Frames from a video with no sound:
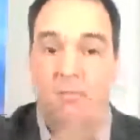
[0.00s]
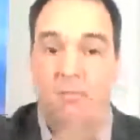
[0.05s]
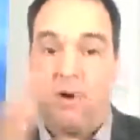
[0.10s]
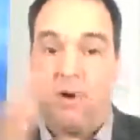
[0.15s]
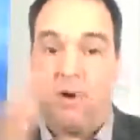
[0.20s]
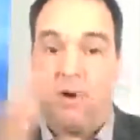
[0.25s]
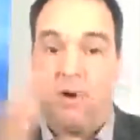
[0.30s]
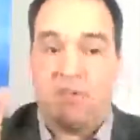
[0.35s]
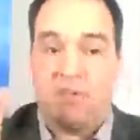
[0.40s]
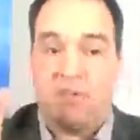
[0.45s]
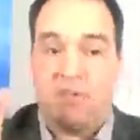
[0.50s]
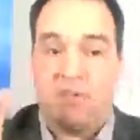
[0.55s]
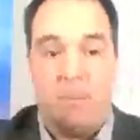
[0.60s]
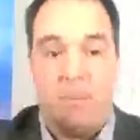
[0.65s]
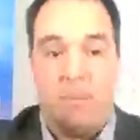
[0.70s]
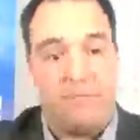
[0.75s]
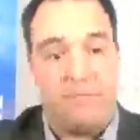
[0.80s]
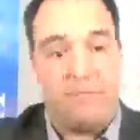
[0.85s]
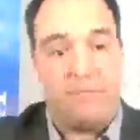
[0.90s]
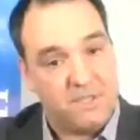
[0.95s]
markets go
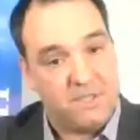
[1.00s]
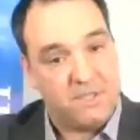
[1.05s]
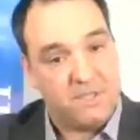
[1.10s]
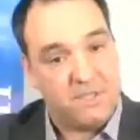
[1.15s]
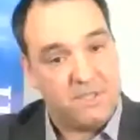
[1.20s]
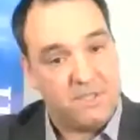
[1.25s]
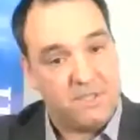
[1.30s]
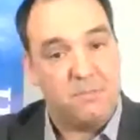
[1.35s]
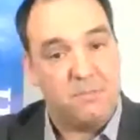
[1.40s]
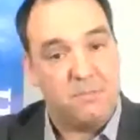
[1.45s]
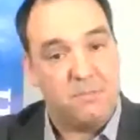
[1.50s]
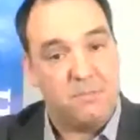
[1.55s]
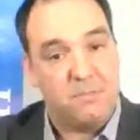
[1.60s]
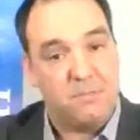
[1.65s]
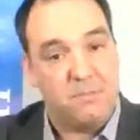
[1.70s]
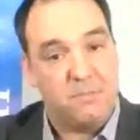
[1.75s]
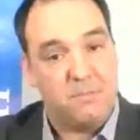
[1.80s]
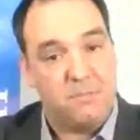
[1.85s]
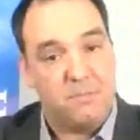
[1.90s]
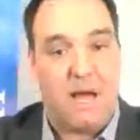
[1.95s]
up. If there are
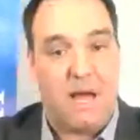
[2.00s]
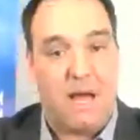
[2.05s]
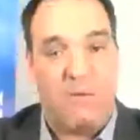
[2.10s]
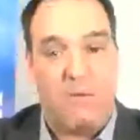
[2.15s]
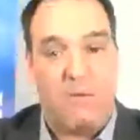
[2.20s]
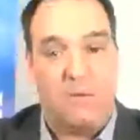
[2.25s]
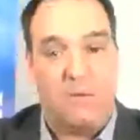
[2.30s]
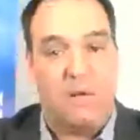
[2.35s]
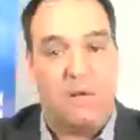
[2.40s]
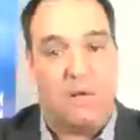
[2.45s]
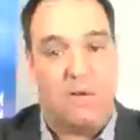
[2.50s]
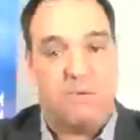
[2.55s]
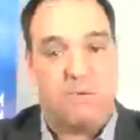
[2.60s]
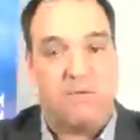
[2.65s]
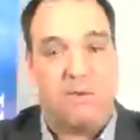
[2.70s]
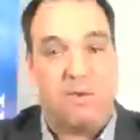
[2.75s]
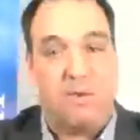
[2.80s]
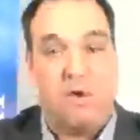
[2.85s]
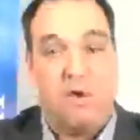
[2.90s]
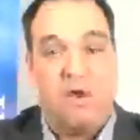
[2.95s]
markets go down.
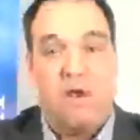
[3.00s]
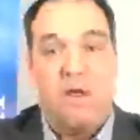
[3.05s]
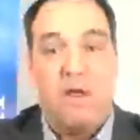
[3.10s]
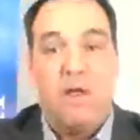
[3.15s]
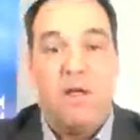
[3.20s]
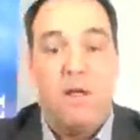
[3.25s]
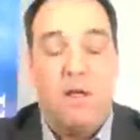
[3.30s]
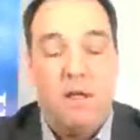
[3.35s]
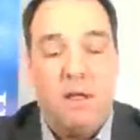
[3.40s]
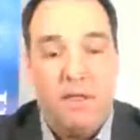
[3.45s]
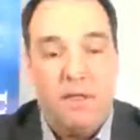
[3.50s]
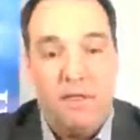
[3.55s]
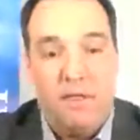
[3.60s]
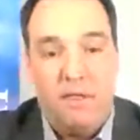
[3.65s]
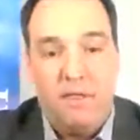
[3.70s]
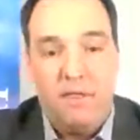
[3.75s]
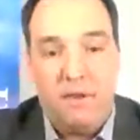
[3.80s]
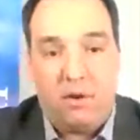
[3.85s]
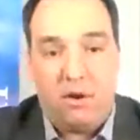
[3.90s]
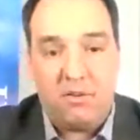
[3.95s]
So
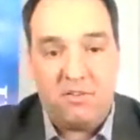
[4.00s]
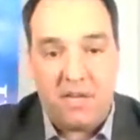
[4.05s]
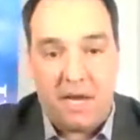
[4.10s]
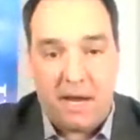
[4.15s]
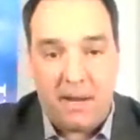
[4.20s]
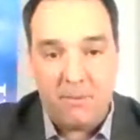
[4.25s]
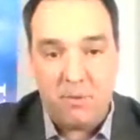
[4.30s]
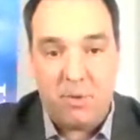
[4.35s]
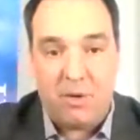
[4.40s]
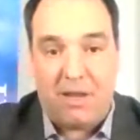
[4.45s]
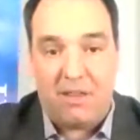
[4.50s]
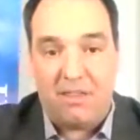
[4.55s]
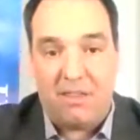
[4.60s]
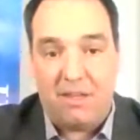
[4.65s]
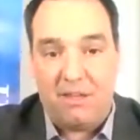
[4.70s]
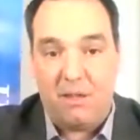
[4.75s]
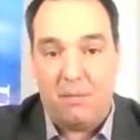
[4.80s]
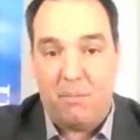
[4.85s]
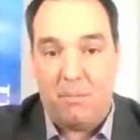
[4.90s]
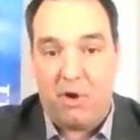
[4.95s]
there are times when I
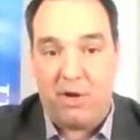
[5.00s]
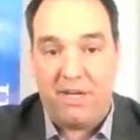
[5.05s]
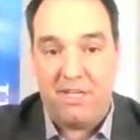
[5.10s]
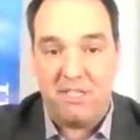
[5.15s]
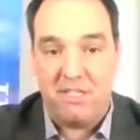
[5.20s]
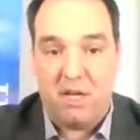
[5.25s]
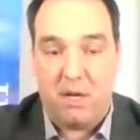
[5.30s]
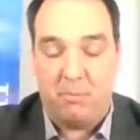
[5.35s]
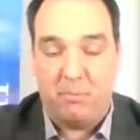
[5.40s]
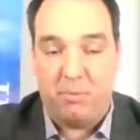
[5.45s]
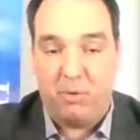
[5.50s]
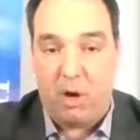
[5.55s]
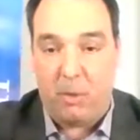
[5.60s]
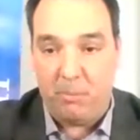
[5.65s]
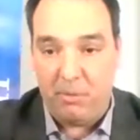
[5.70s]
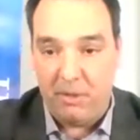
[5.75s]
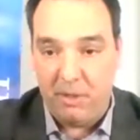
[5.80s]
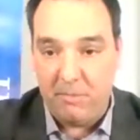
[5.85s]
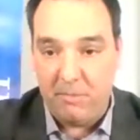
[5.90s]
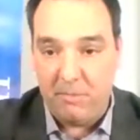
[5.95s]
think the market is not
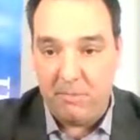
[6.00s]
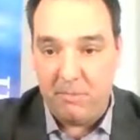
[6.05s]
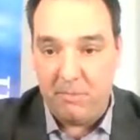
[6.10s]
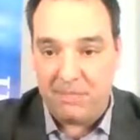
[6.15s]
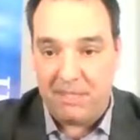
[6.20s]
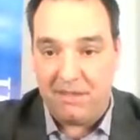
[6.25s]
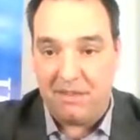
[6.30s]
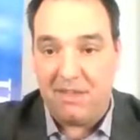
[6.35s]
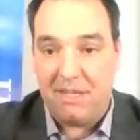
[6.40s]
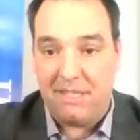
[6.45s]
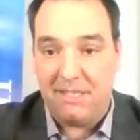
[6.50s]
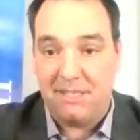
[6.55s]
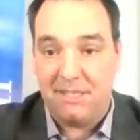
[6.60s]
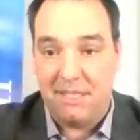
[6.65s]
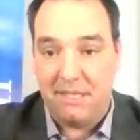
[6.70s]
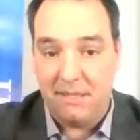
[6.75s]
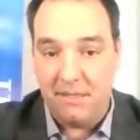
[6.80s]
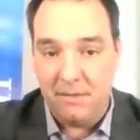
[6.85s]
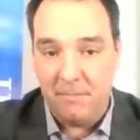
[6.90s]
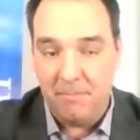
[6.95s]
properly pricing things
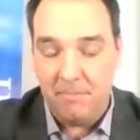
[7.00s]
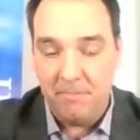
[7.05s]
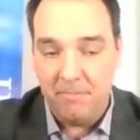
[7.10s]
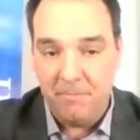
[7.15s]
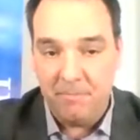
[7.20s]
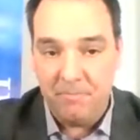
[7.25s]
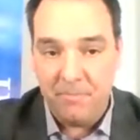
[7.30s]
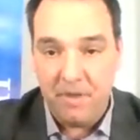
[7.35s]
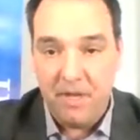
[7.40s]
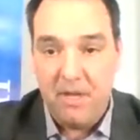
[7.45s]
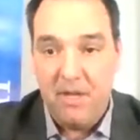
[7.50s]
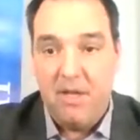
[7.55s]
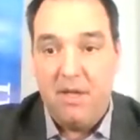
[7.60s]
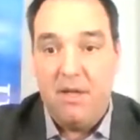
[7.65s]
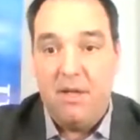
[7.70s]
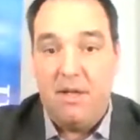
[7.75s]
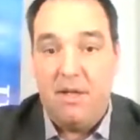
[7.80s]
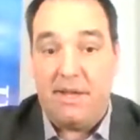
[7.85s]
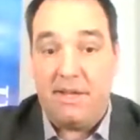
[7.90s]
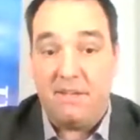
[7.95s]
in.
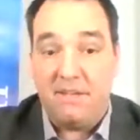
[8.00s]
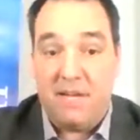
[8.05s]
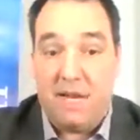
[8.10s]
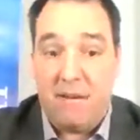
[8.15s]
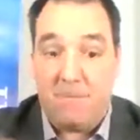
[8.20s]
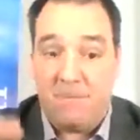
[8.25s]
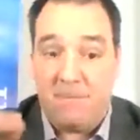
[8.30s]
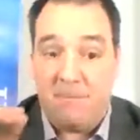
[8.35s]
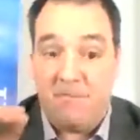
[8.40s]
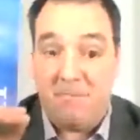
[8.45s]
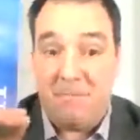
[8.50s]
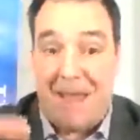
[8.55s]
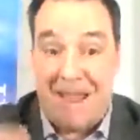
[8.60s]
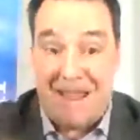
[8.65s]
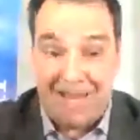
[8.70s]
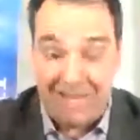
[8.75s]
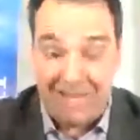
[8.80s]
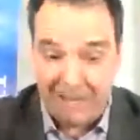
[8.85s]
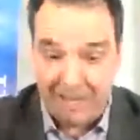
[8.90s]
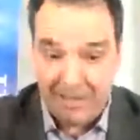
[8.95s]
In times of
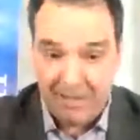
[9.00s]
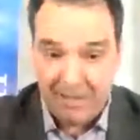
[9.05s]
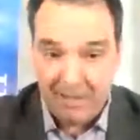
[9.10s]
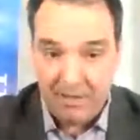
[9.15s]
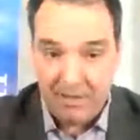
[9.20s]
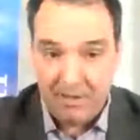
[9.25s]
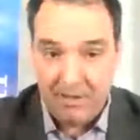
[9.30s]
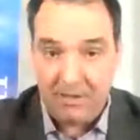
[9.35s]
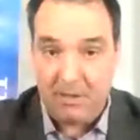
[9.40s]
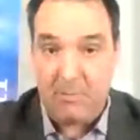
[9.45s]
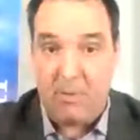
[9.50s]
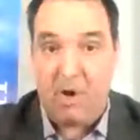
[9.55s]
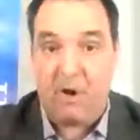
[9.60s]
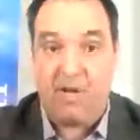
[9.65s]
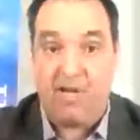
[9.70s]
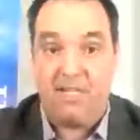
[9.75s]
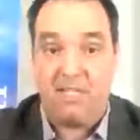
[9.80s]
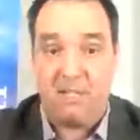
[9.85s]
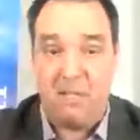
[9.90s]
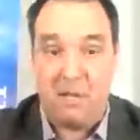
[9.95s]
panic, the
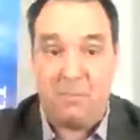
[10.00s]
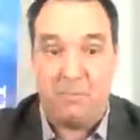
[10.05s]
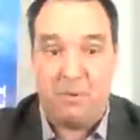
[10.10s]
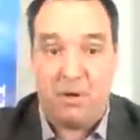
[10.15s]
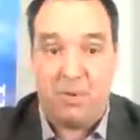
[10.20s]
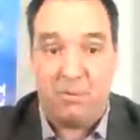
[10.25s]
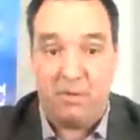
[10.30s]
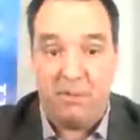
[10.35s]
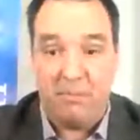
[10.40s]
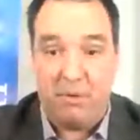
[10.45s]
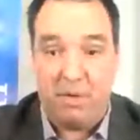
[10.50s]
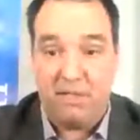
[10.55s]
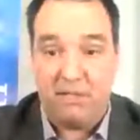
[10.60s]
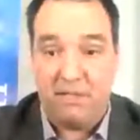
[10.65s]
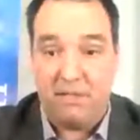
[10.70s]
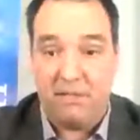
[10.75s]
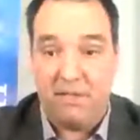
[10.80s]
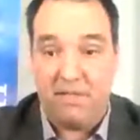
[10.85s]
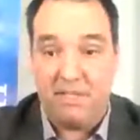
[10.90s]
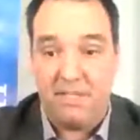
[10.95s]
market is not properly
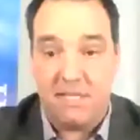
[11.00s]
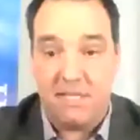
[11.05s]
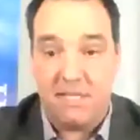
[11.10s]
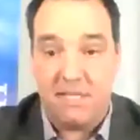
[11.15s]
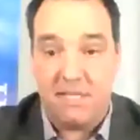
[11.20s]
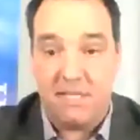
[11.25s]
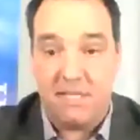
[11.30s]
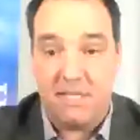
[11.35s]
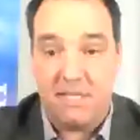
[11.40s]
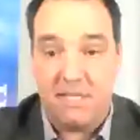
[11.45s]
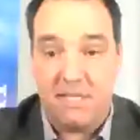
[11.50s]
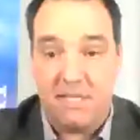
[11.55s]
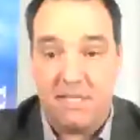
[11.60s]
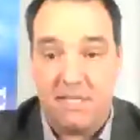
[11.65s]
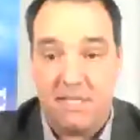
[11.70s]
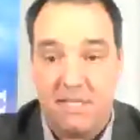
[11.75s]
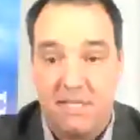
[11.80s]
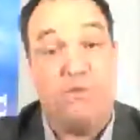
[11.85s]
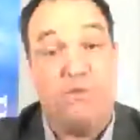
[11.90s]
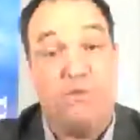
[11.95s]
pricing things in. And in
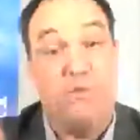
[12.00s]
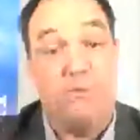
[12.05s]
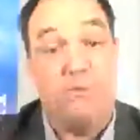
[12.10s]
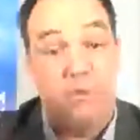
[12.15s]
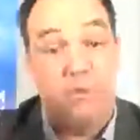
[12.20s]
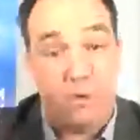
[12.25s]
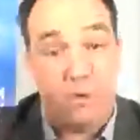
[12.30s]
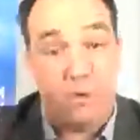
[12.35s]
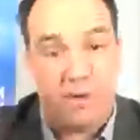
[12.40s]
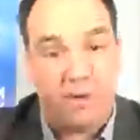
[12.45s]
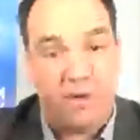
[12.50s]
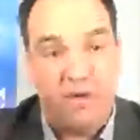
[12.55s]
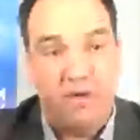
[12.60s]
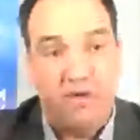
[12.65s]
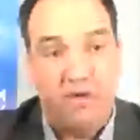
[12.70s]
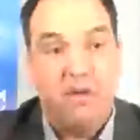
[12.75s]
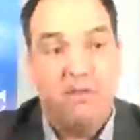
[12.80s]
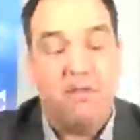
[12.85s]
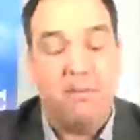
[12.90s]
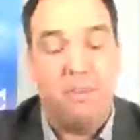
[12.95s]
times of euphoria,
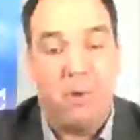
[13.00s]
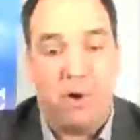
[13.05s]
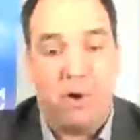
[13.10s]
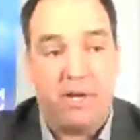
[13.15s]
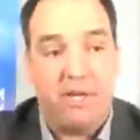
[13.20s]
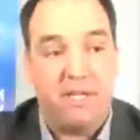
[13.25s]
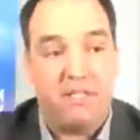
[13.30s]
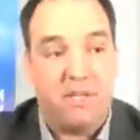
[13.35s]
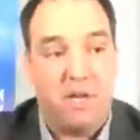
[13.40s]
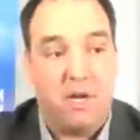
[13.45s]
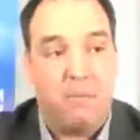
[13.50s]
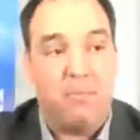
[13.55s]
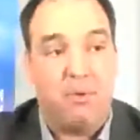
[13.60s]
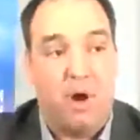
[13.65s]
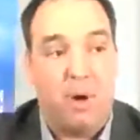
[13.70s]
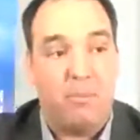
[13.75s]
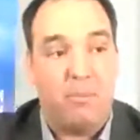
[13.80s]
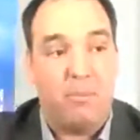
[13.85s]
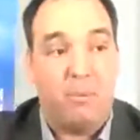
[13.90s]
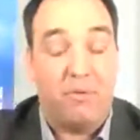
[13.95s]
the market is not a
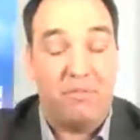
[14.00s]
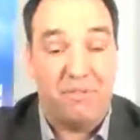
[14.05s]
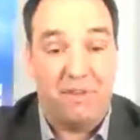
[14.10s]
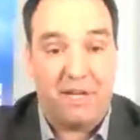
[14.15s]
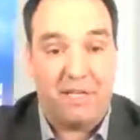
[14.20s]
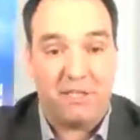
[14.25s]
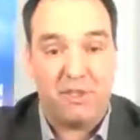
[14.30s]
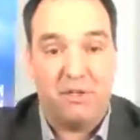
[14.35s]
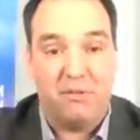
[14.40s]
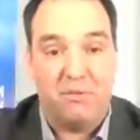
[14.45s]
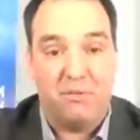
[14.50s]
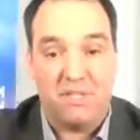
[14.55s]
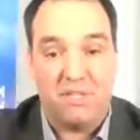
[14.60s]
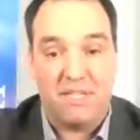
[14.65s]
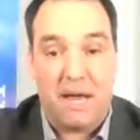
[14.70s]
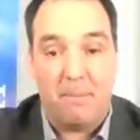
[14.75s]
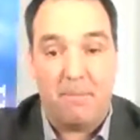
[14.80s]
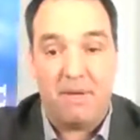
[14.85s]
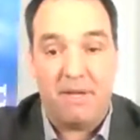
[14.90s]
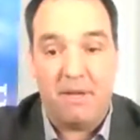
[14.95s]
proper reflection of
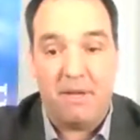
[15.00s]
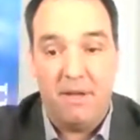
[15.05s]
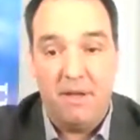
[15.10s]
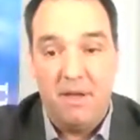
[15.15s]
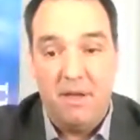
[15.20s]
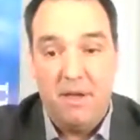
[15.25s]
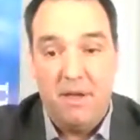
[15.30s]
what's happening.